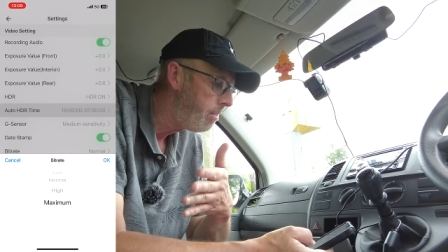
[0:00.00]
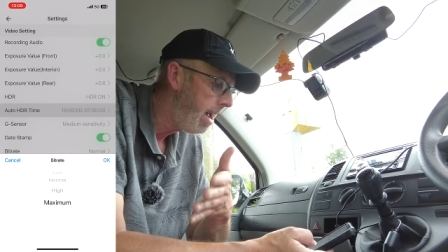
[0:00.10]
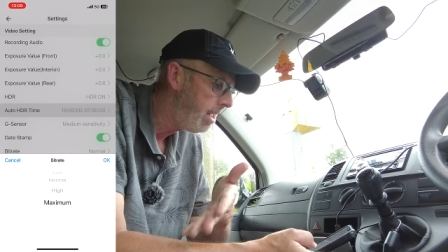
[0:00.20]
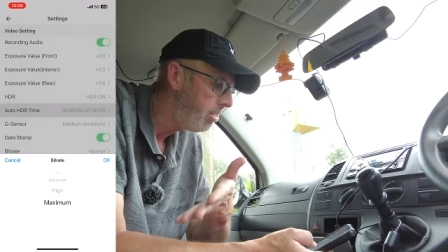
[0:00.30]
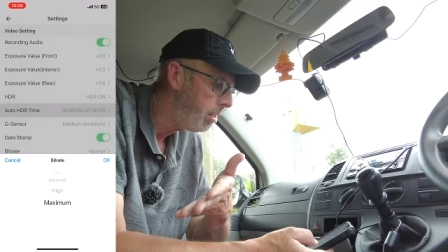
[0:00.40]

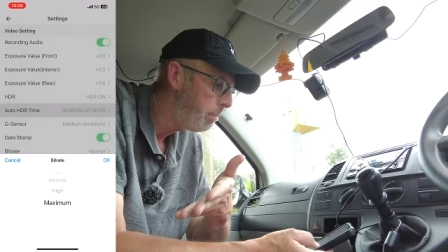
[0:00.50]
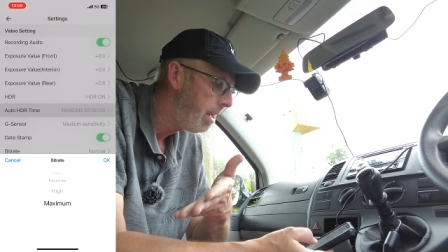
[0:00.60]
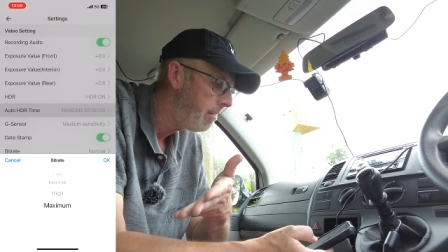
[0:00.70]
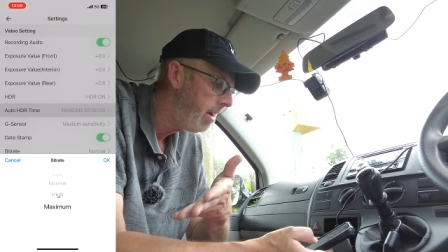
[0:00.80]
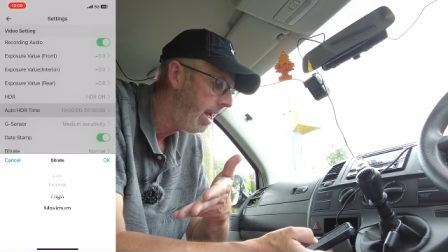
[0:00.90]
raise the
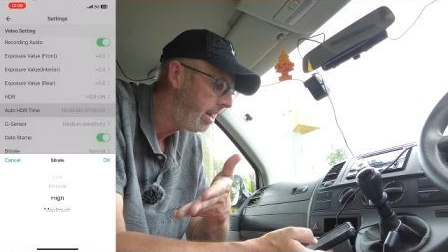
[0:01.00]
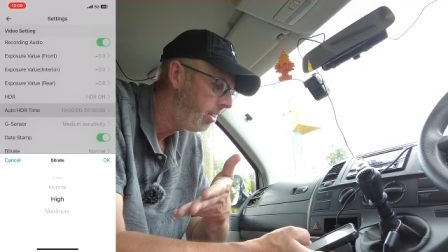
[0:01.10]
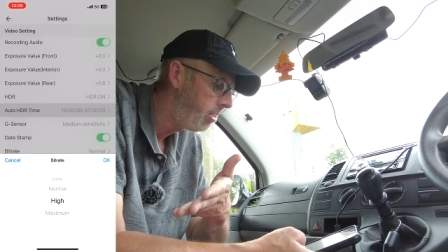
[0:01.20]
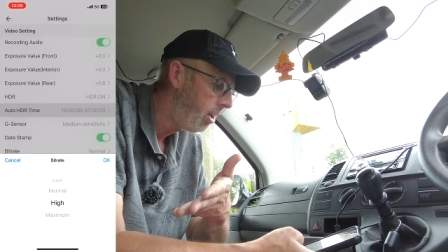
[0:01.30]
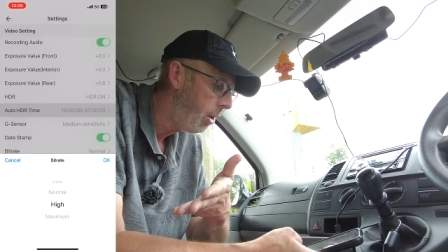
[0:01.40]
bit
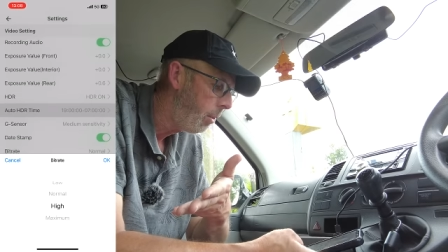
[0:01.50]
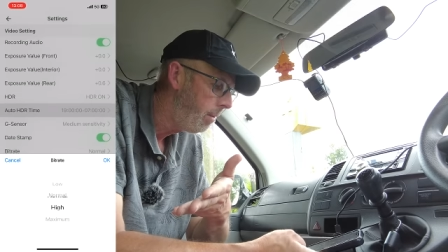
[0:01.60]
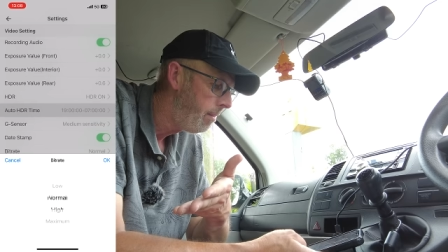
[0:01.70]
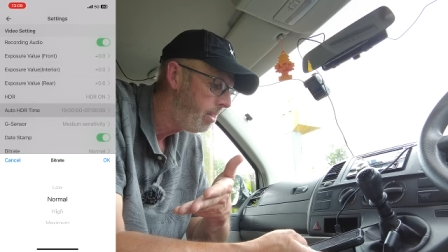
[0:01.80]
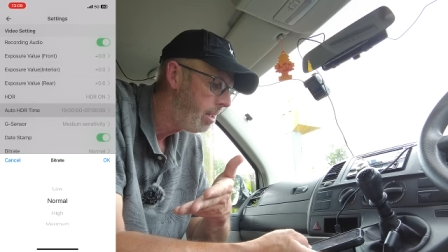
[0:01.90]
rate to